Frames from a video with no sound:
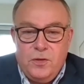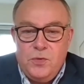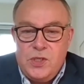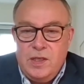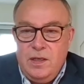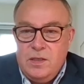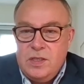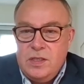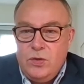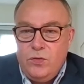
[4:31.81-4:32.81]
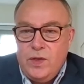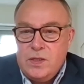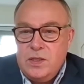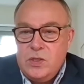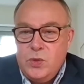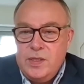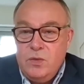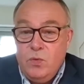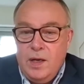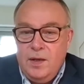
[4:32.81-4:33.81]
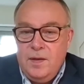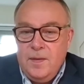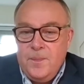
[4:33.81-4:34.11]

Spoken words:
resilience in 2021,